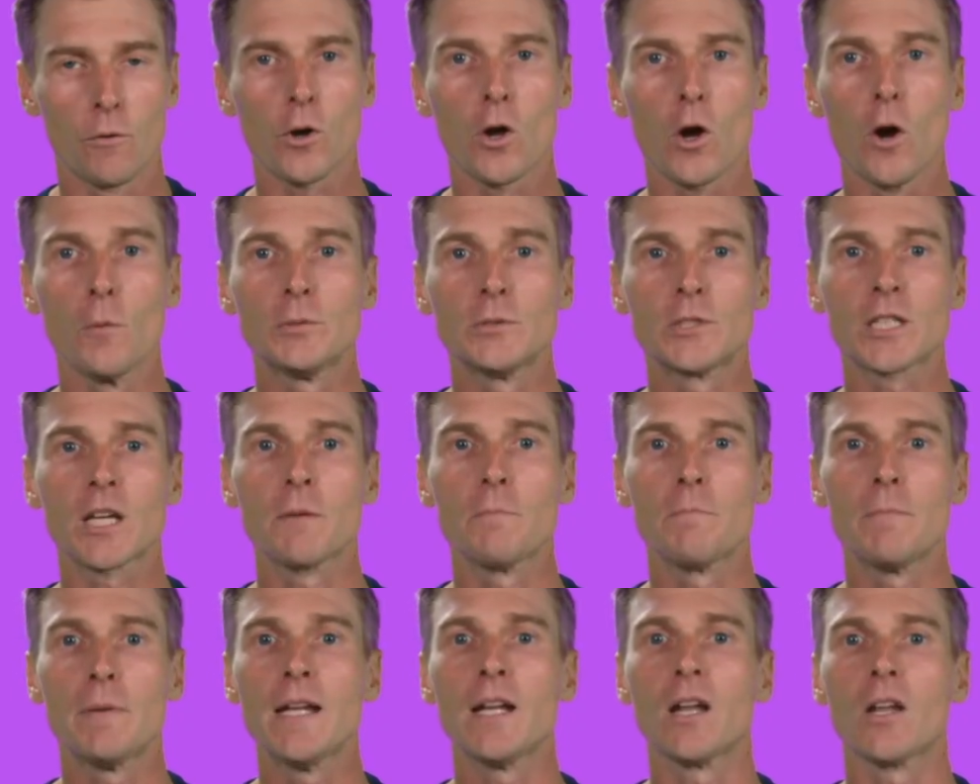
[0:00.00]
Ford hopes to
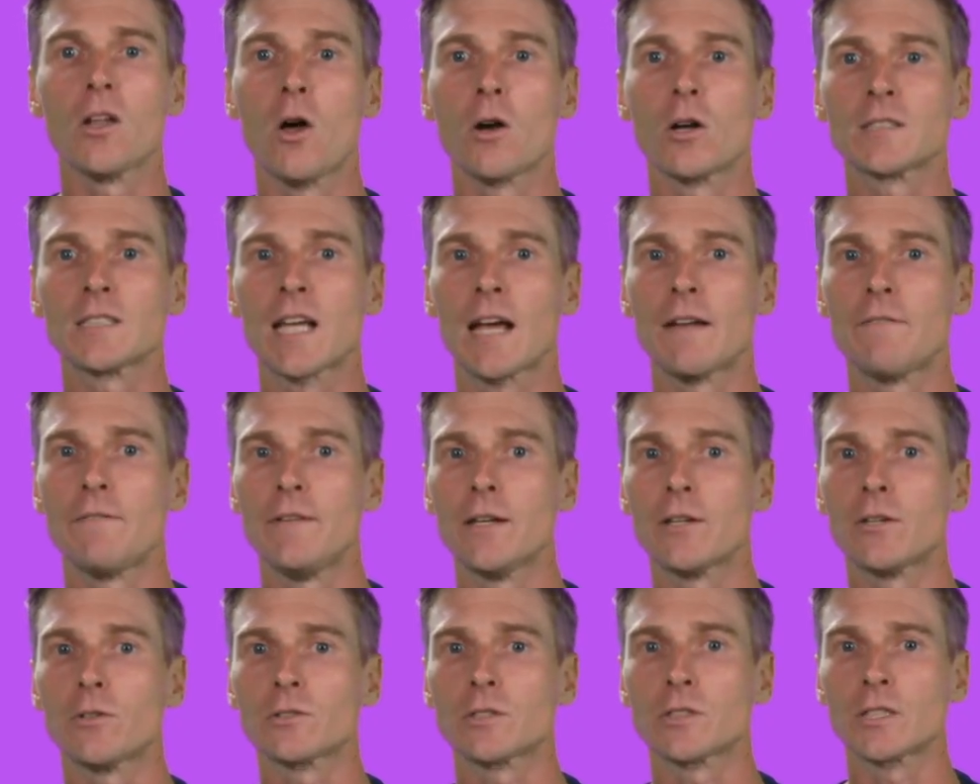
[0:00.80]
compete alongside
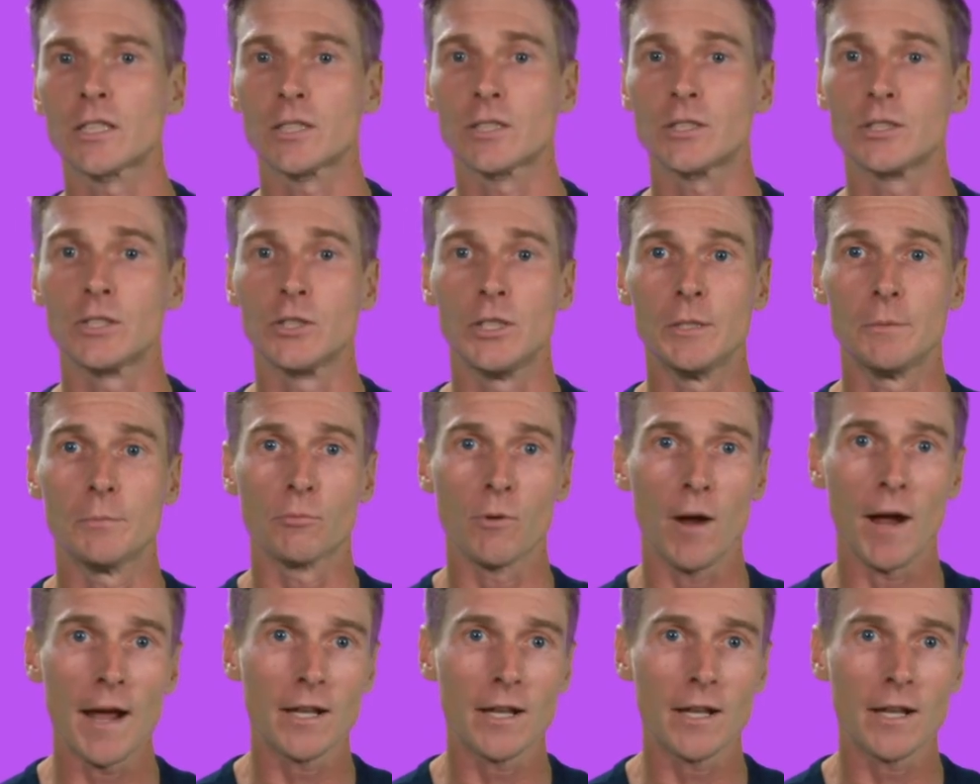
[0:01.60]
vehicles such as the Jeep